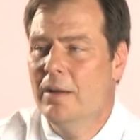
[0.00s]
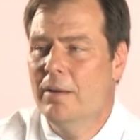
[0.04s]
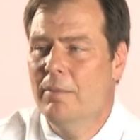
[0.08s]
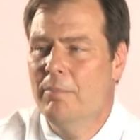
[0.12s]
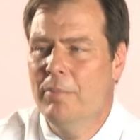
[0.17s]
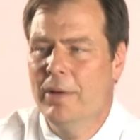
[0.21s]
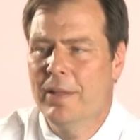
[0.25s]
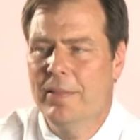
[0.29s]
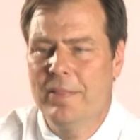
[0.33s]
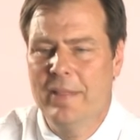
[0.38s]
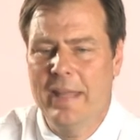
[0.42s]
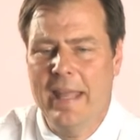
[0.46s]

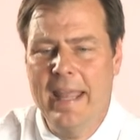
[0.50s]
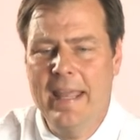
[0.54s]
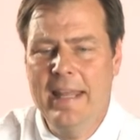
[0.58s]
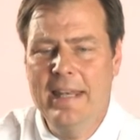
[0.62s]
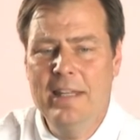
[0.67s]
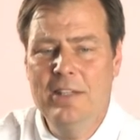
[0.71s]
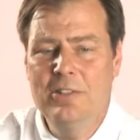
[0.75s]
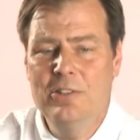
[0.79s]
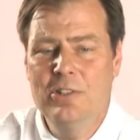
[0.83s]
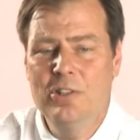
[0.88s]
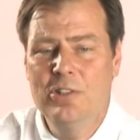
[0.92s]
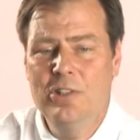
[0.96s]
But the
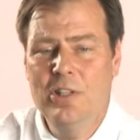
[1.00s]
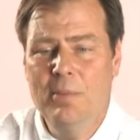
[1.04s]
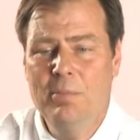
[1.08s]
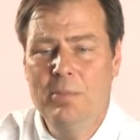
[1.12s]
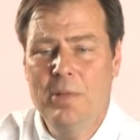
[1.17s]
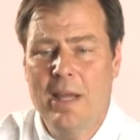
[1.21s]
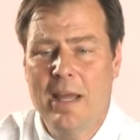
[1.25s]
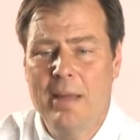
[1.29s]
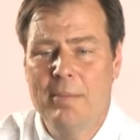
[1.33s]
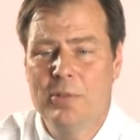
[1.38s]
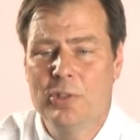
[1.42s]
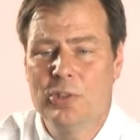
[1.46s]
Aedes
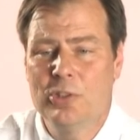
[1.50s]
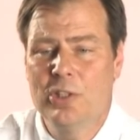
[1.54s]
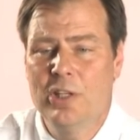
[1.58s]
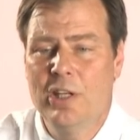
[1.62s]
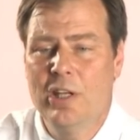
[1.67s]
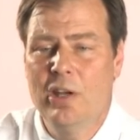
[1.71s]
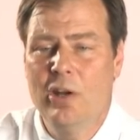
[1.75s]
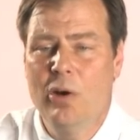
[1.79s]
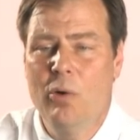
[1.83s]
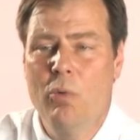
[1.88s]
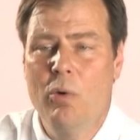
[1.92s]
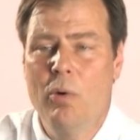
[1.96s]
aegypti
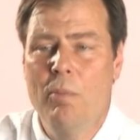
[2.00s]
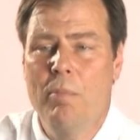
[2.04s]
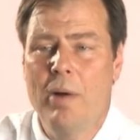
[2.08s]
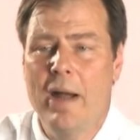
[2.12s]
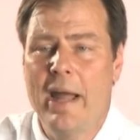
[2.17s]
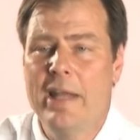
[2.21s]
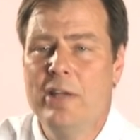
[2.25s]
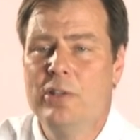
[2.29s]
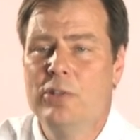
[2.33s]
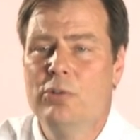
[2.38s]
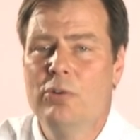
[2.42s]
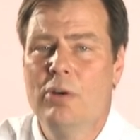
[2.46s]
mosquito will
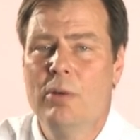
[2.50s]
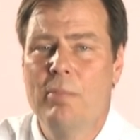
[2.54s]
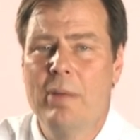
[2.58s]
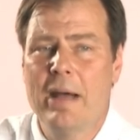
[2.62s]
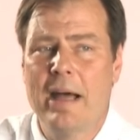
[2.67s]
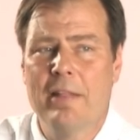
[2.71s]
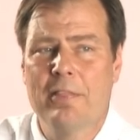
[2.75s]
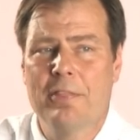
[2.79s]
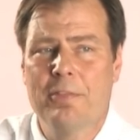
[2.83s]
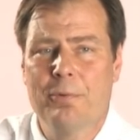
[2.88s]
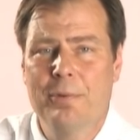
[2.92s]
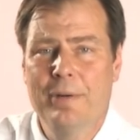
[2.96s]
bite you
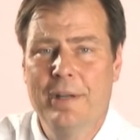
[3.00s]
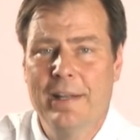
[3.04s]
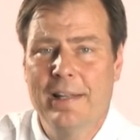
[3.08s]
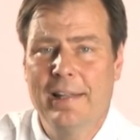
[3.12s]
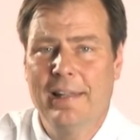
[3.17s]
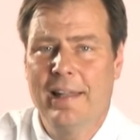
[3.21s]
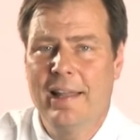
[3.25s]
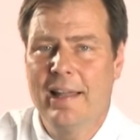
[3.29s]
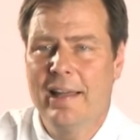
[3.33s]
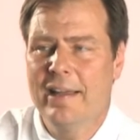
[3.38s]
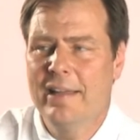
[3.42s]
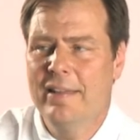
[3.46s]
about 3
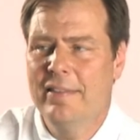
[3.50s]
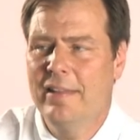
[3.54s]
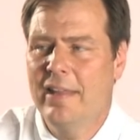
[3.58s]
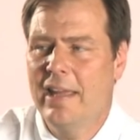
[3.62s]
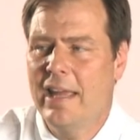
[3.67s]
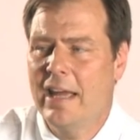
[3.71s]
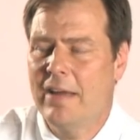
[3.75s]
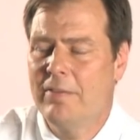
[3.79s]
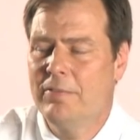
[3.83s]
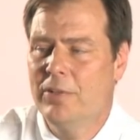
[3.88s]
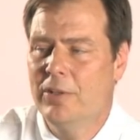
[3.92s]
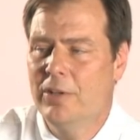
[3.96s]
o'clock in the
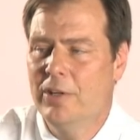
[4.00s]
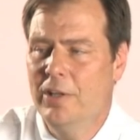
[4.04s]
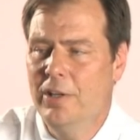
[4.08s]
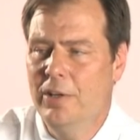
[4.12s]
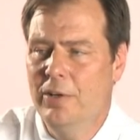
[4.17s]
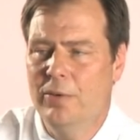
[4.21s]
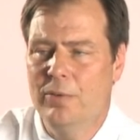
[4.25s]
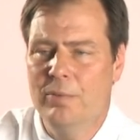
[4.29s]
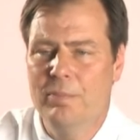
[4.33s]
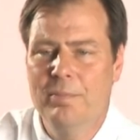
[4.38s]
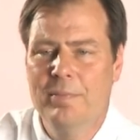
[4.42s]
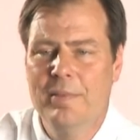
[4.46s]

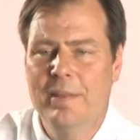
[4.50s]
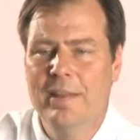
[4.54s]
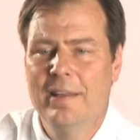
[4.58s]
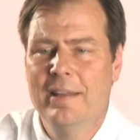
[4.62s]
afternoon.